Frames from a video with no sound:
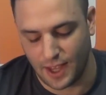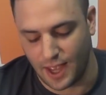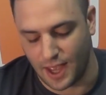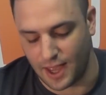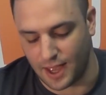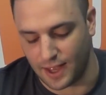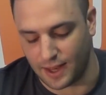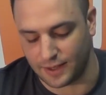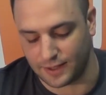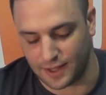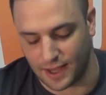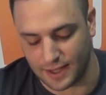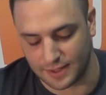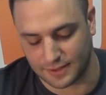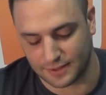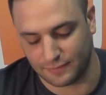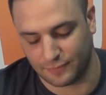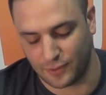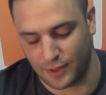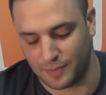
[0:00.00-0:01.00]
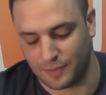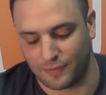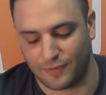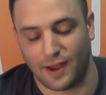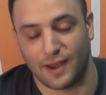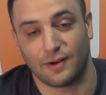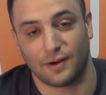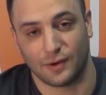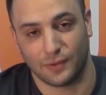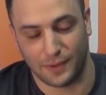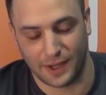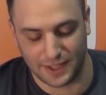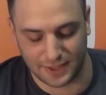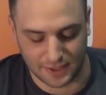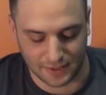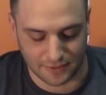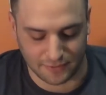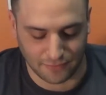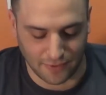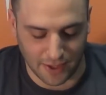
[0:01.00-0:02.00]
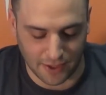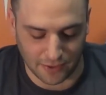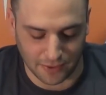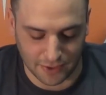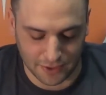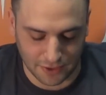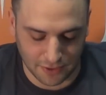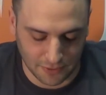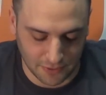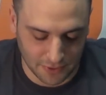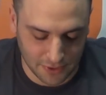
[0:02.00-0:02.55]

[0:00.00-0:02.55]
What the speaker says: And as the VoIP provider awaits its final issue,